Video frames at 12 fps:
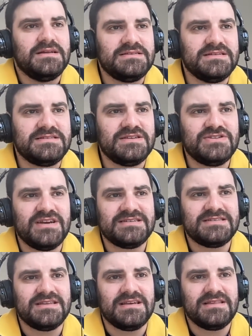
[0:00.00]
to
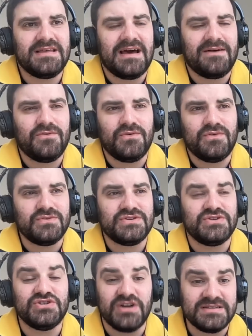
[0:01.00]
suggest that that or
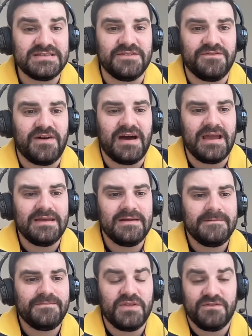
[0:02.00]
to justify
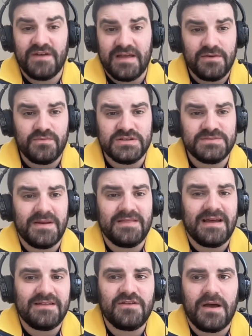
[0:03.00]
the fact that we spent
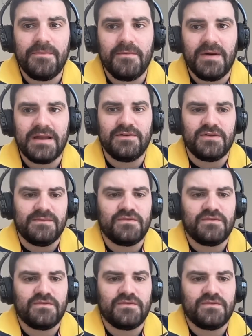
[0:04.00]
that type of money on him.